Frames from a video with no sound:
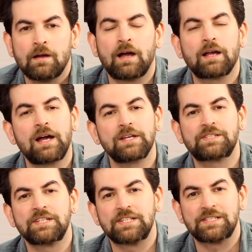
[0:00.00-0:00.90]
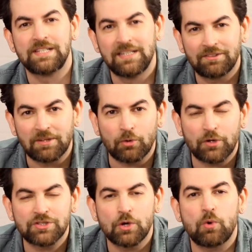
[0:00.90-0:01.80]
Hi guys, this is Neil Nitin
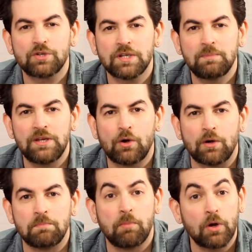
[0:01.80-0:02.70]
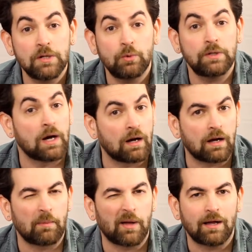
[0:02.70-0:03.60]
Mukesh. You're watching me on Bollywood
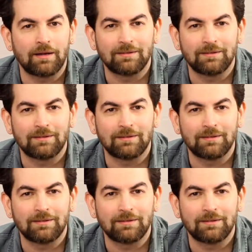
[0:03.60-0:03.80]
Hungama.